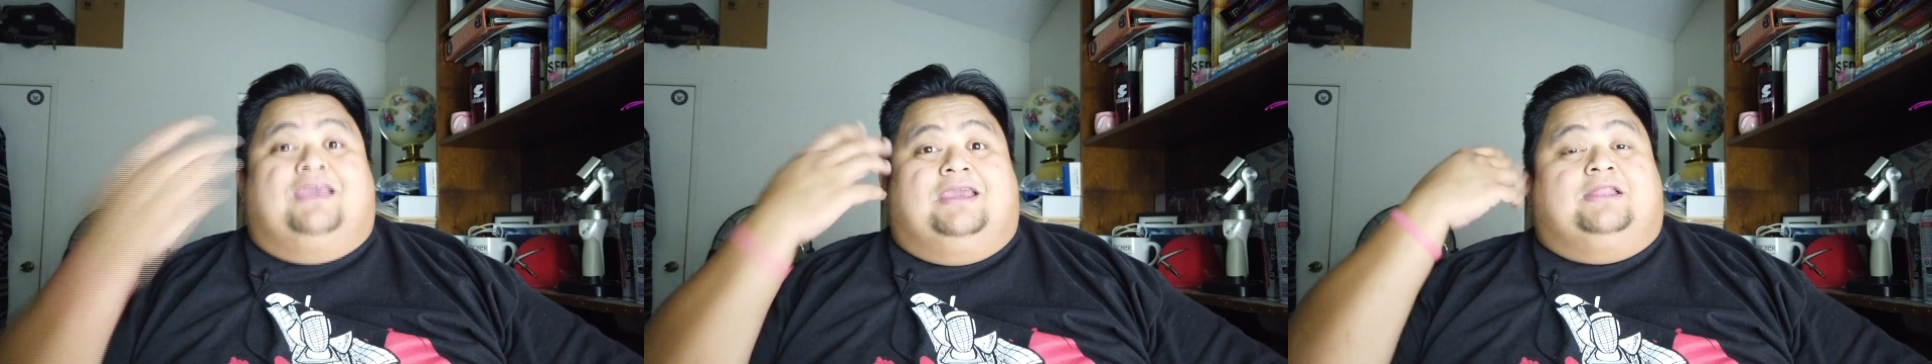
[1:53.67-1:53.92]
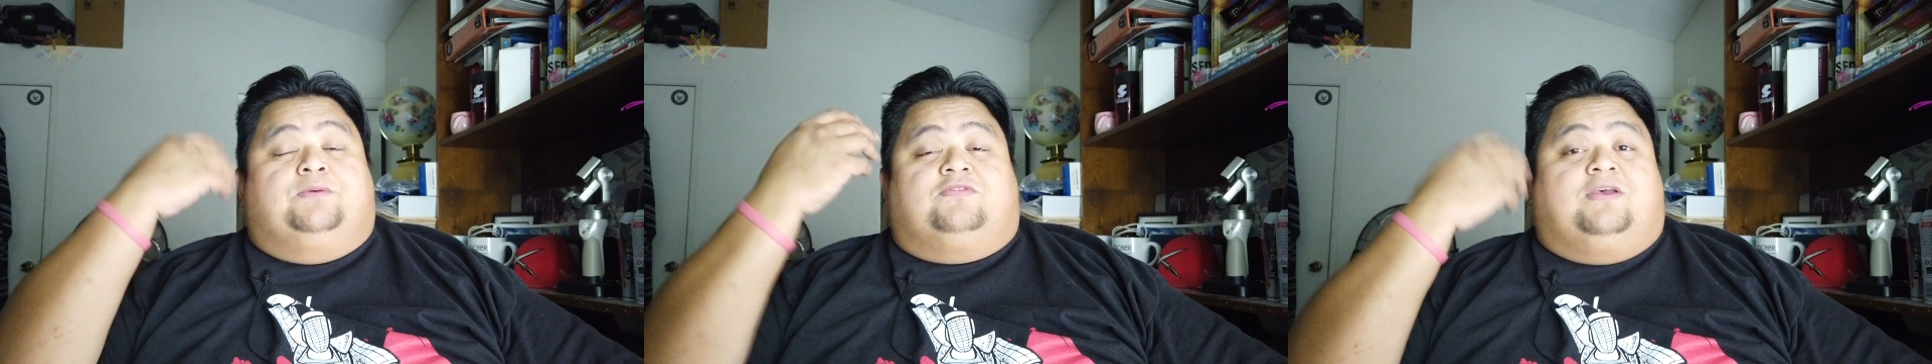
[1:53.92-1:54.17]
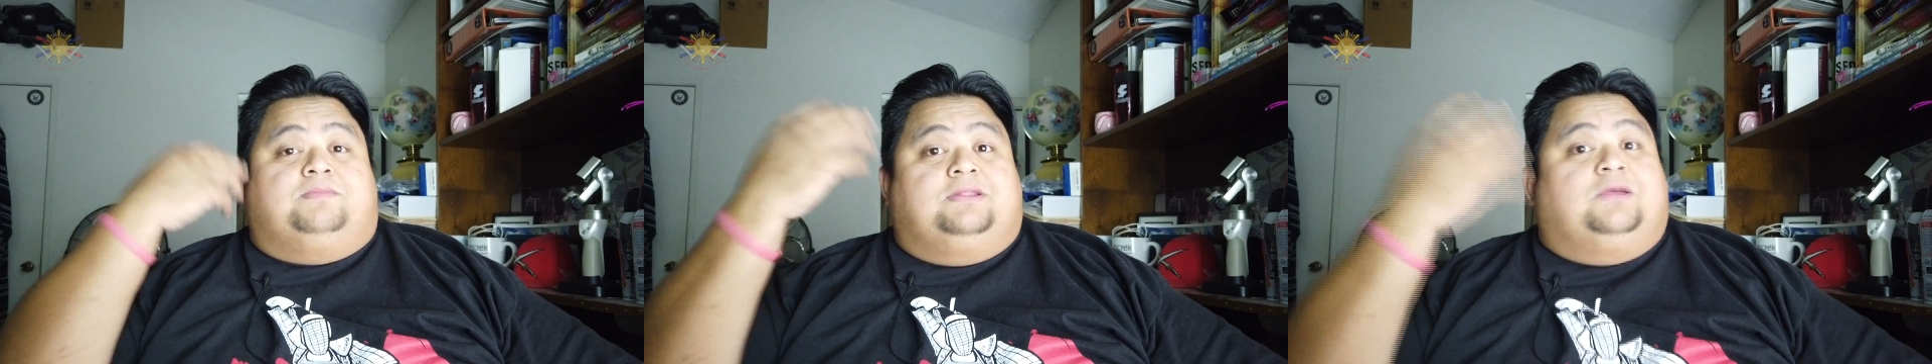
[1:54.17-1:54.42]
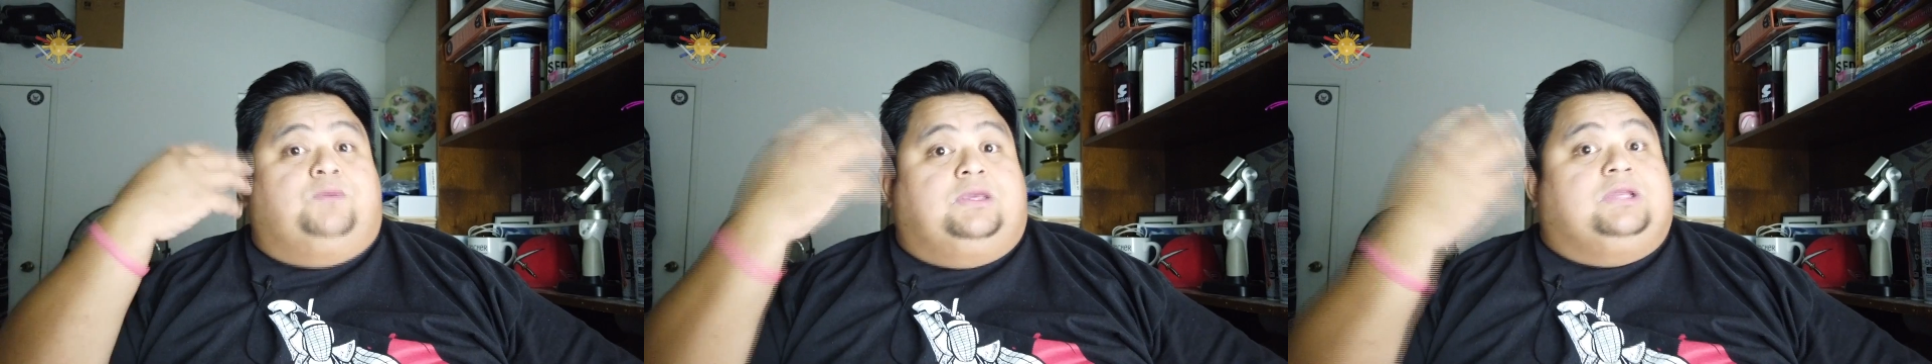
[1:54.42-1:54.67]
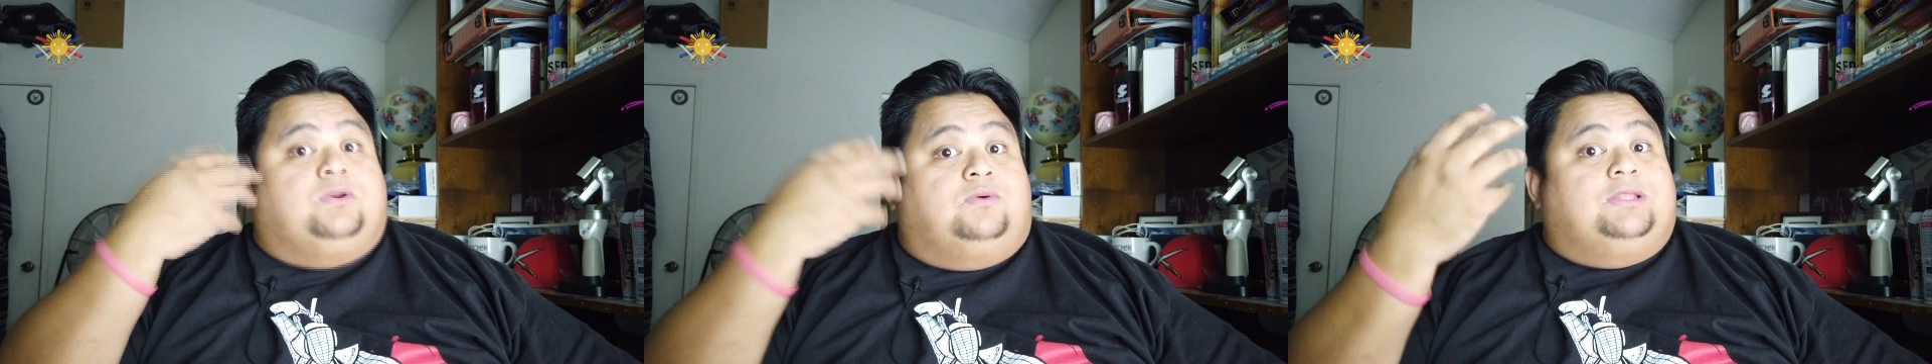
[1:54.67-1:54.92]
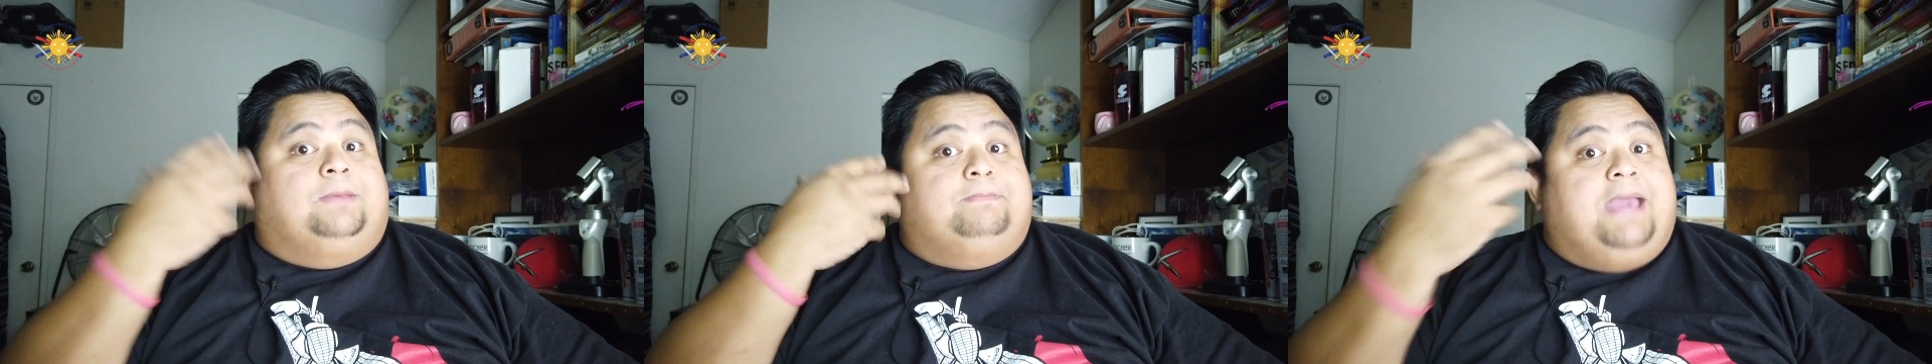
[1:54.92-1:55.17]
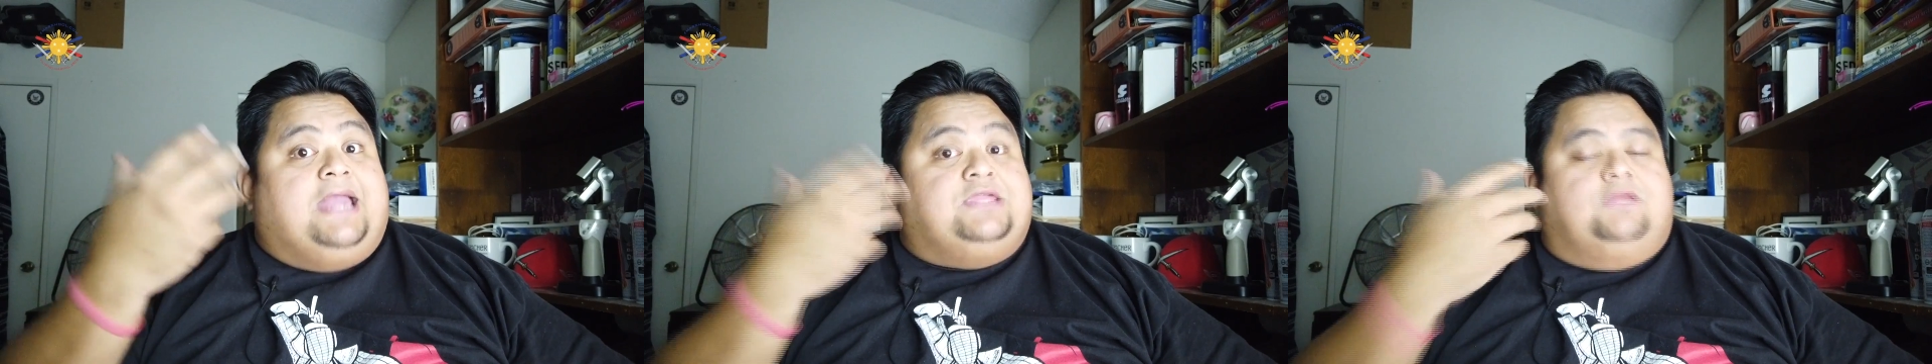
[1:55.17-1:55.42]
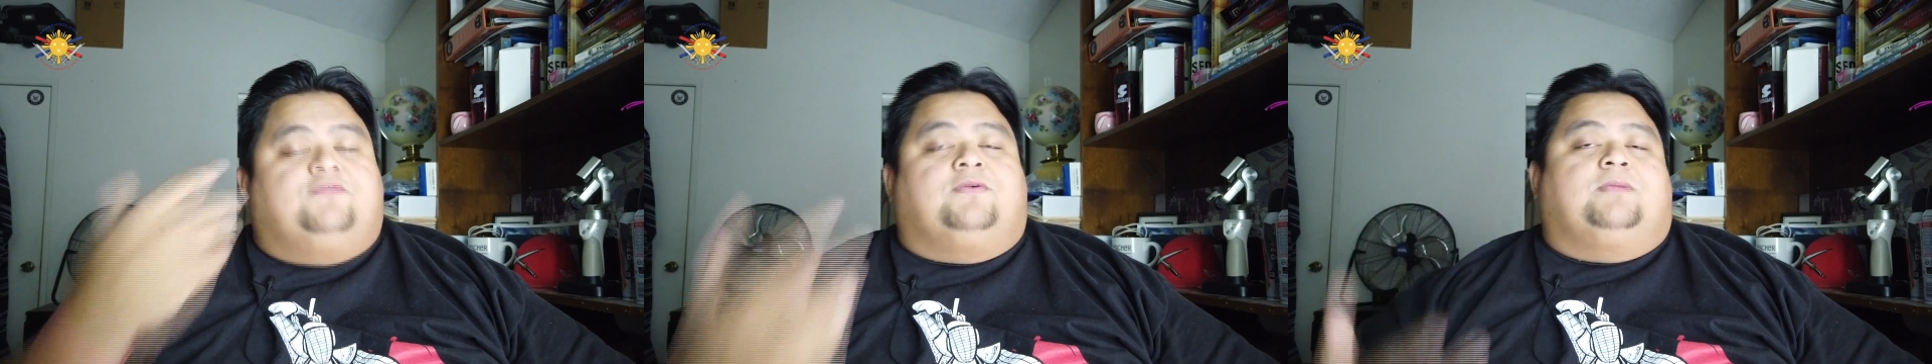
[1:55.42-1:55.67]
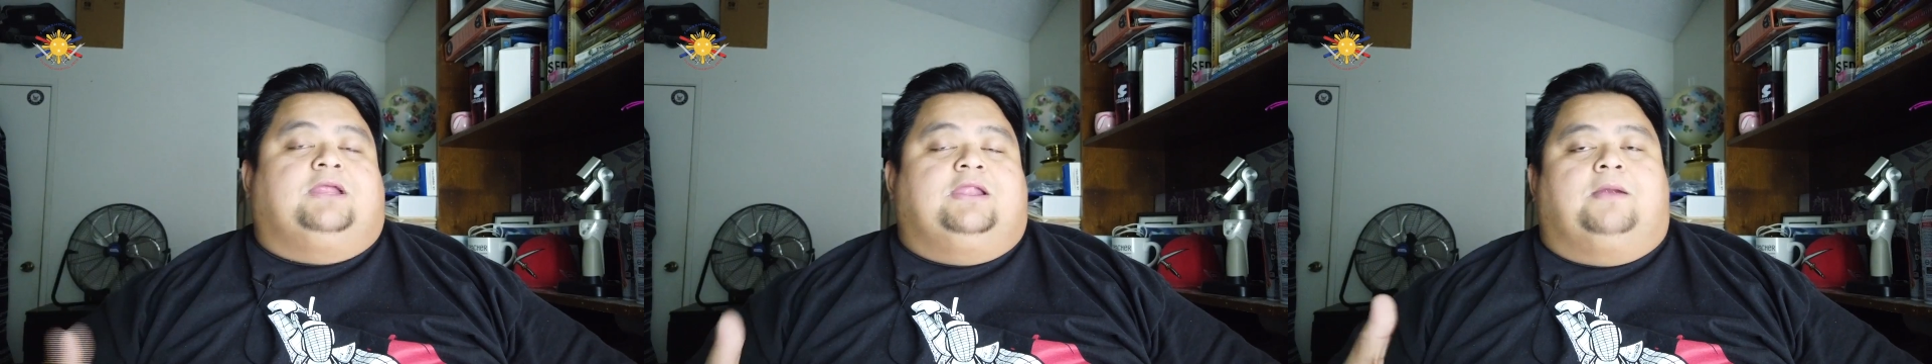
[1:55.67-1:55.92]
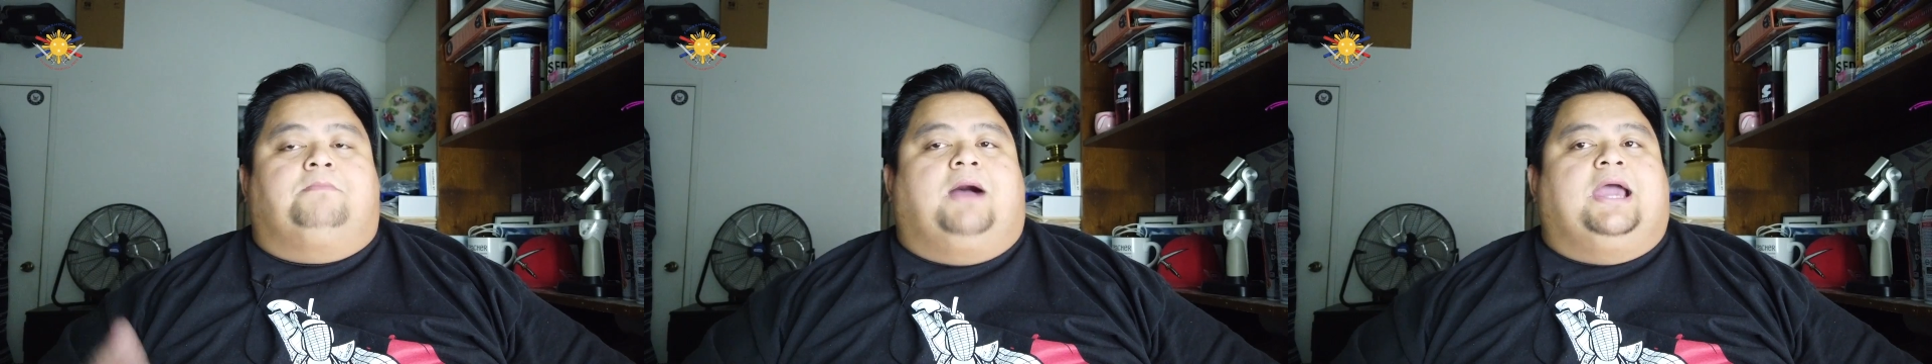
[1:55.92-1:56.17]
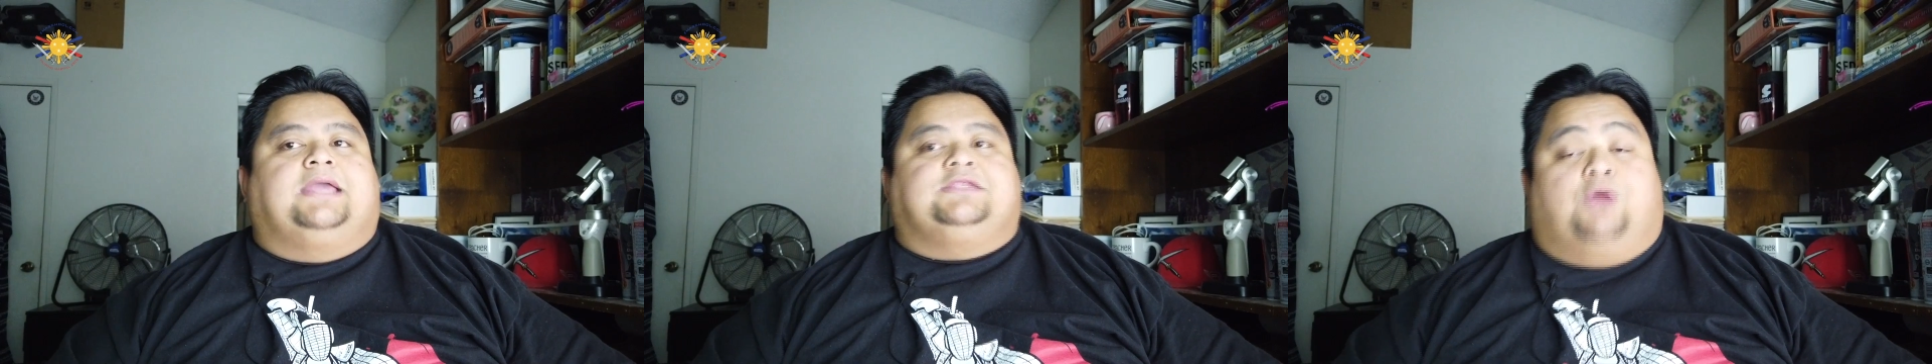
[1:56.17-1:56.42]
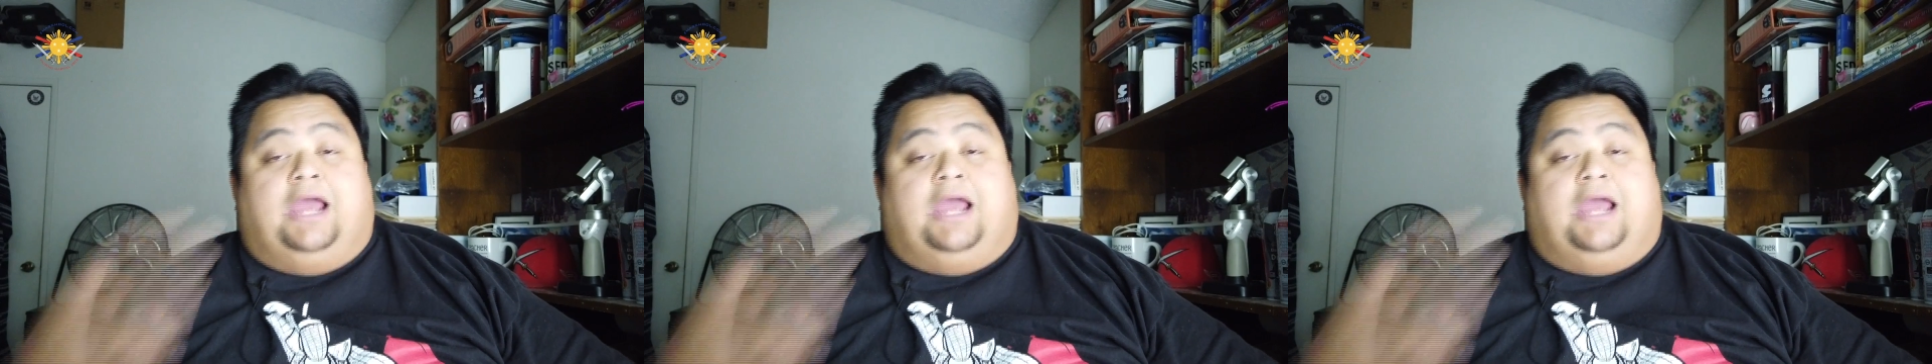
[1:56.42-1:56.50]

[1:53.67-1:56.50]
and it was something that we can only imagine in our minds,